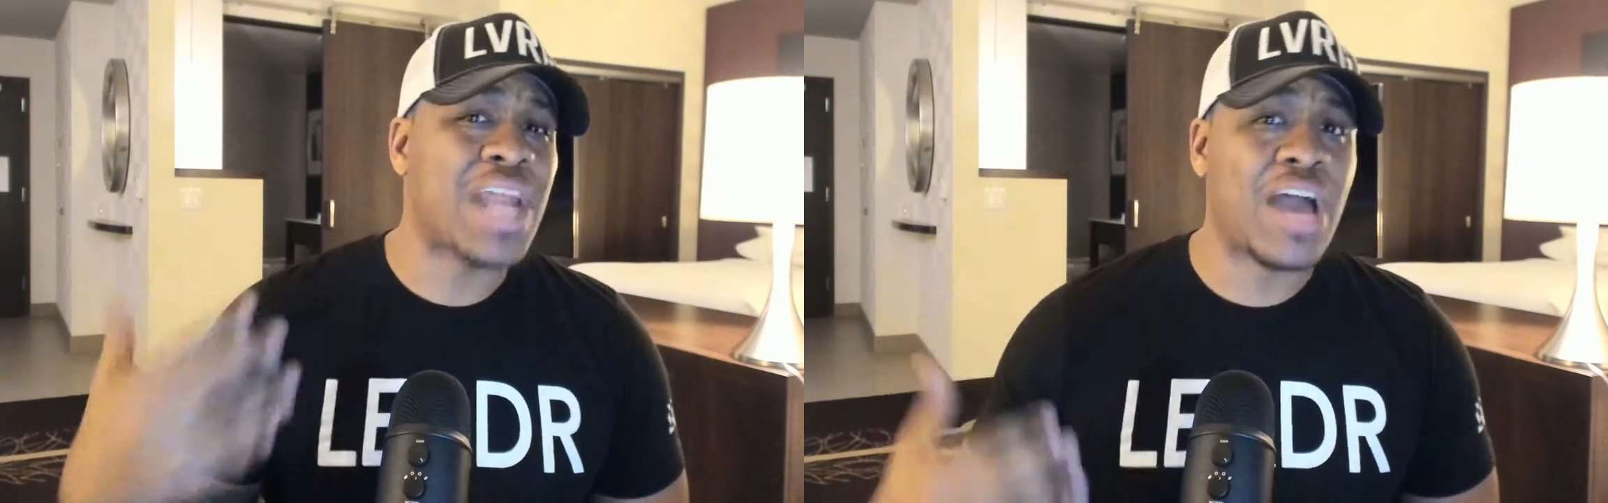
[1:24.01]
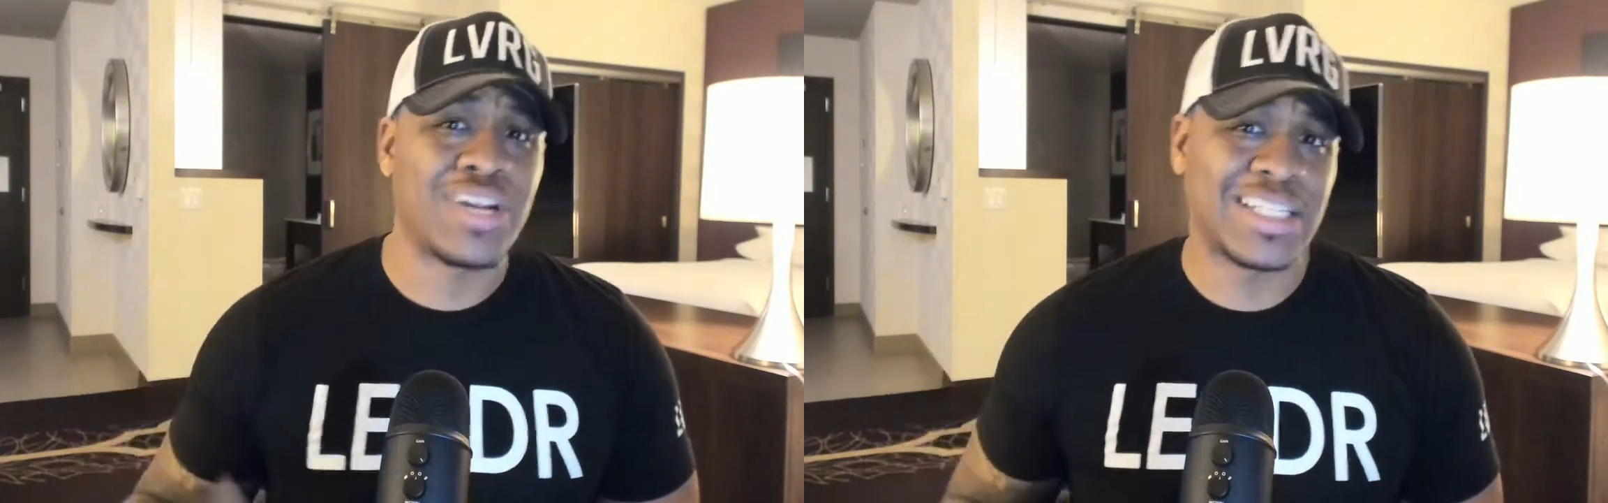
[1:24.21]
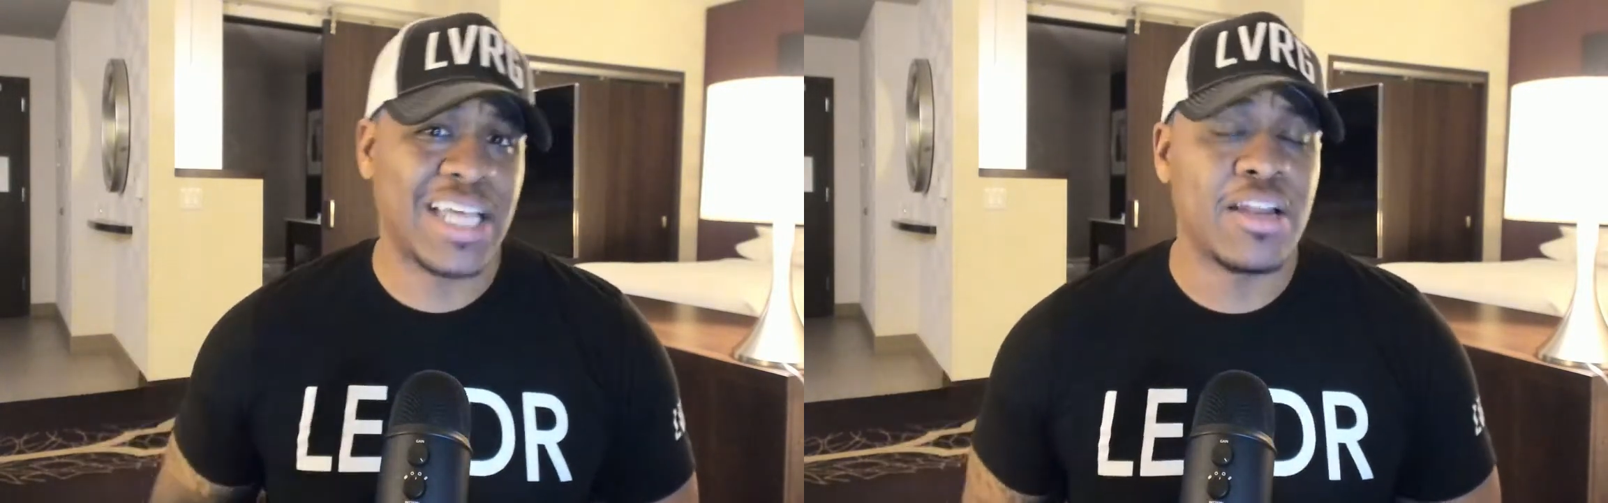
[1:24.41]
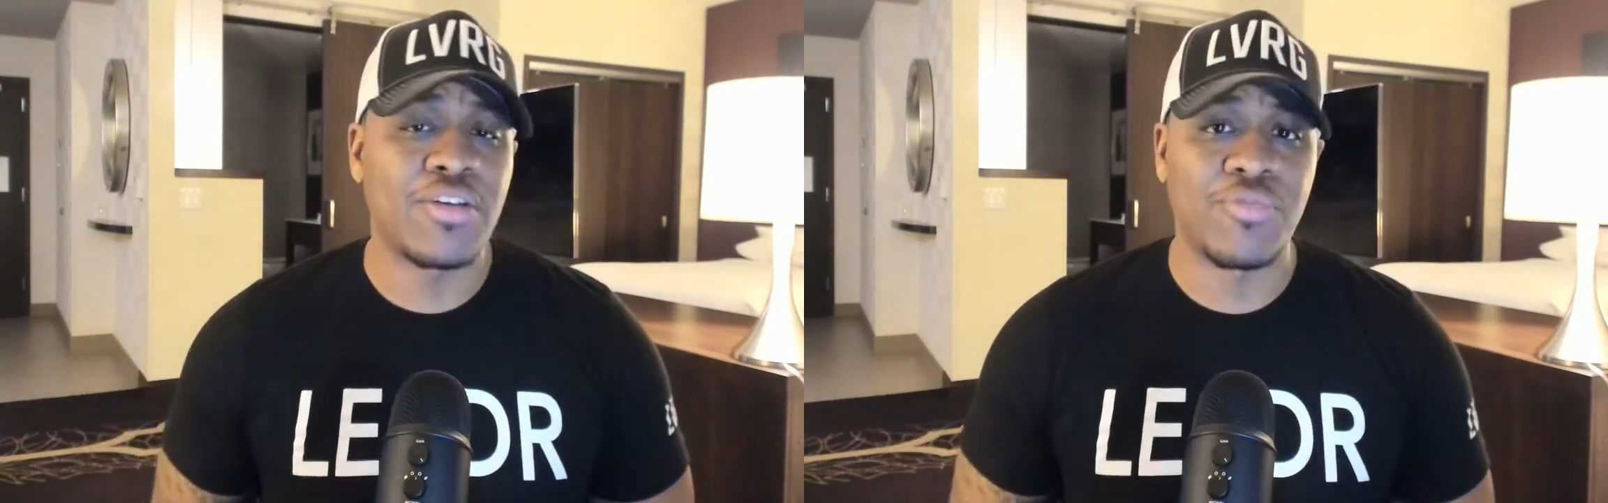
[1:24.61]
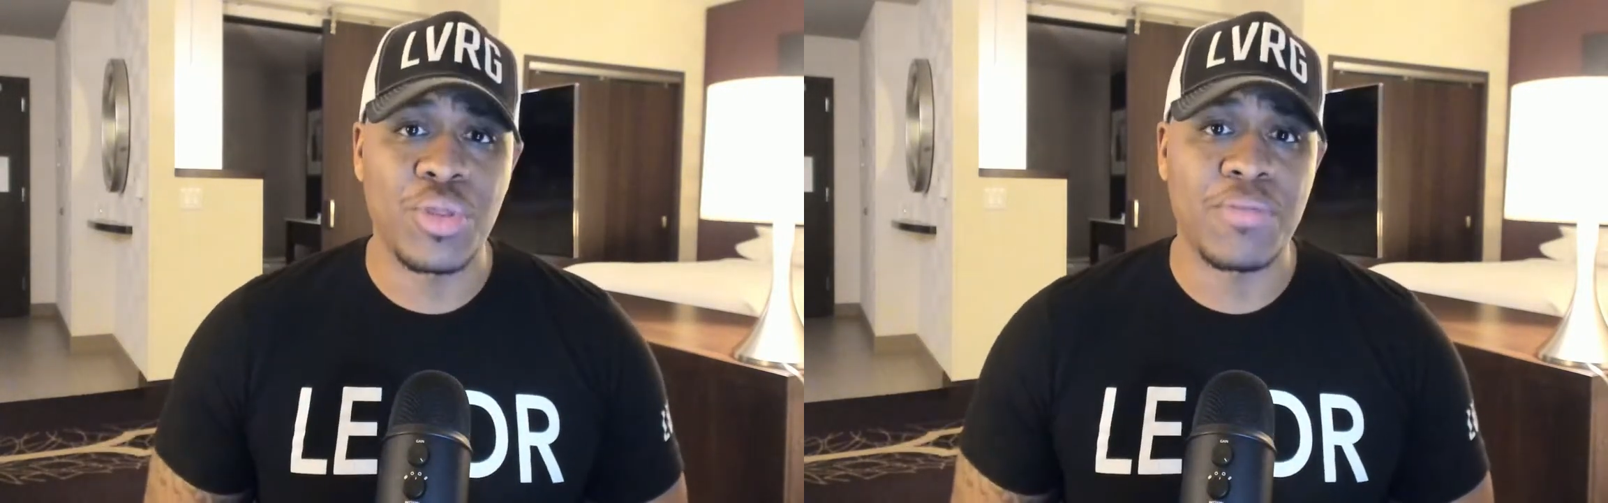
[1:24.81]
out on a date
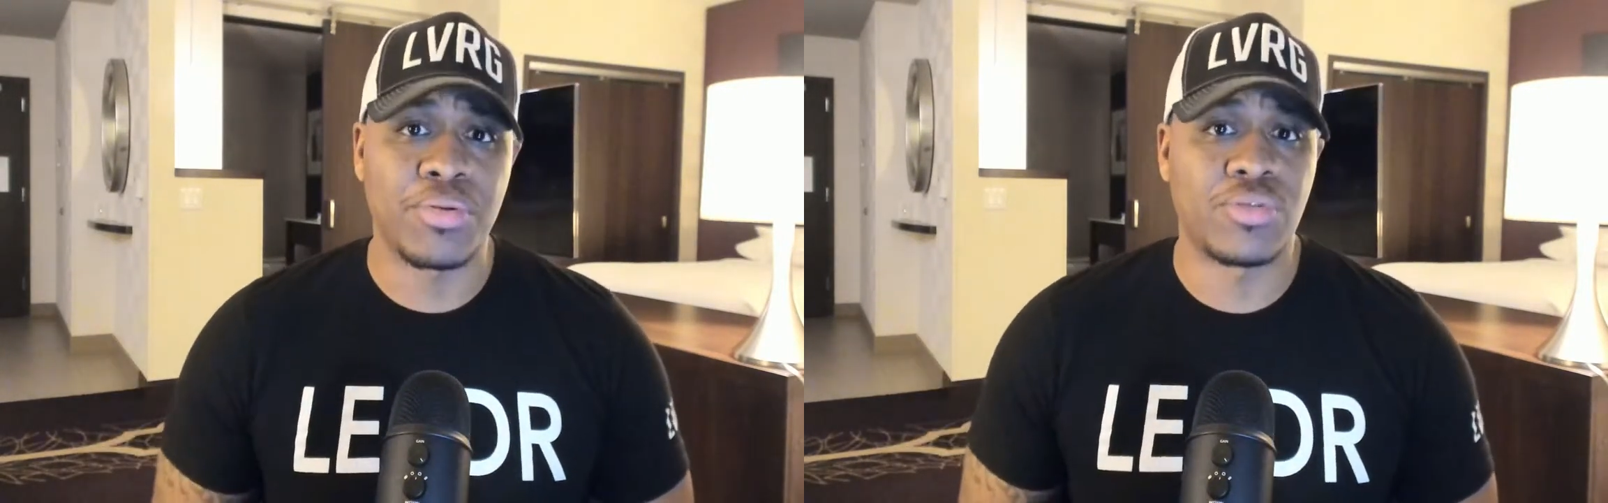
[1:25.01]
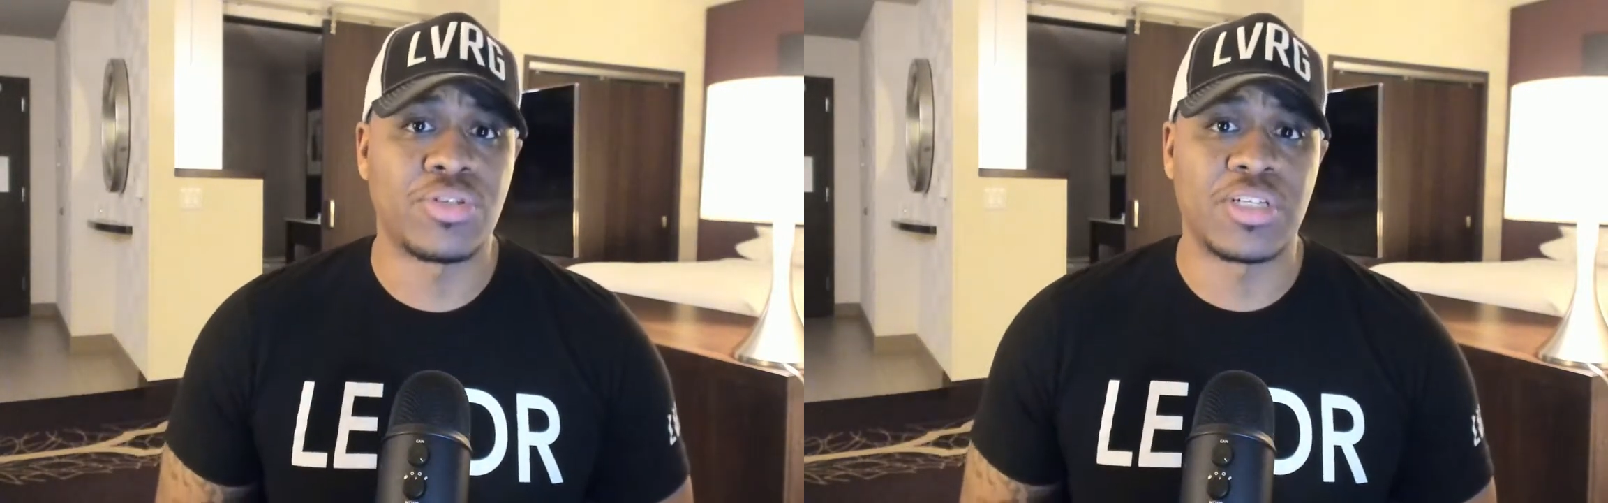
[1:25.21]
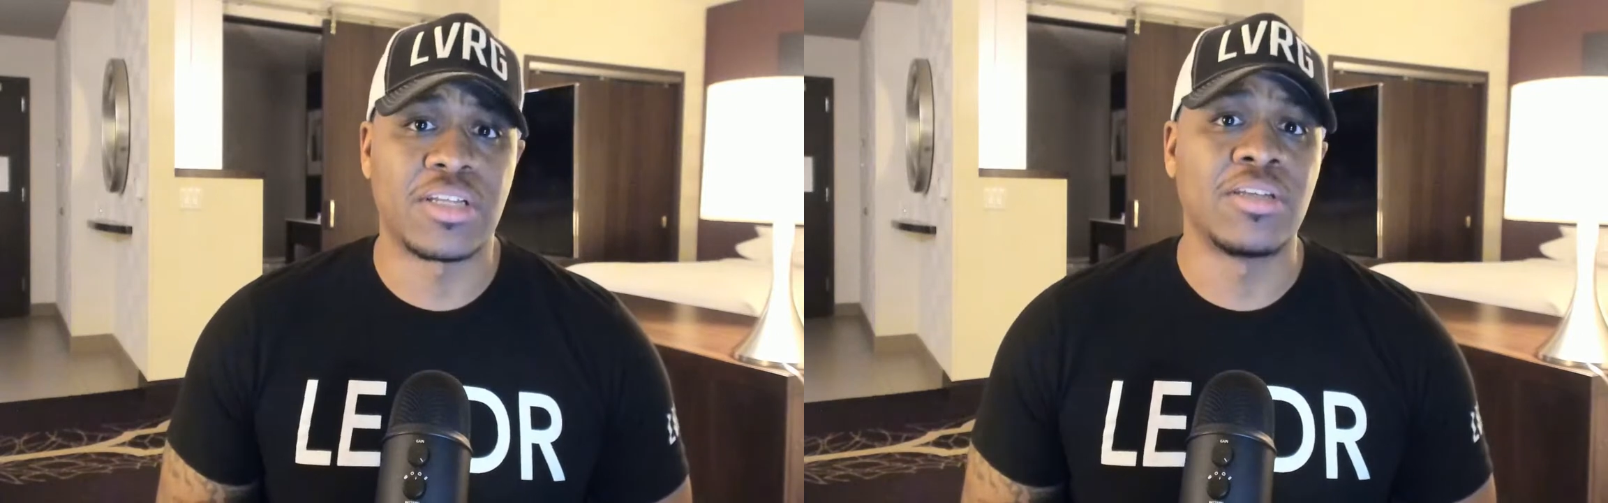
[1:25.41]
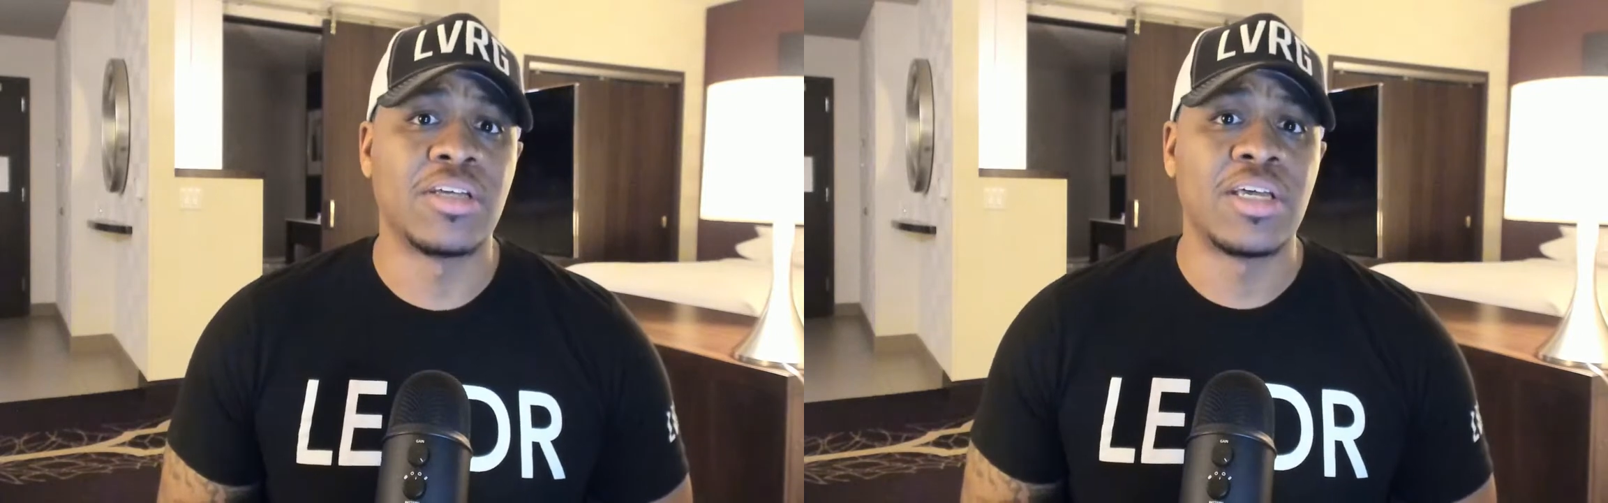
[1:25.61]
with a person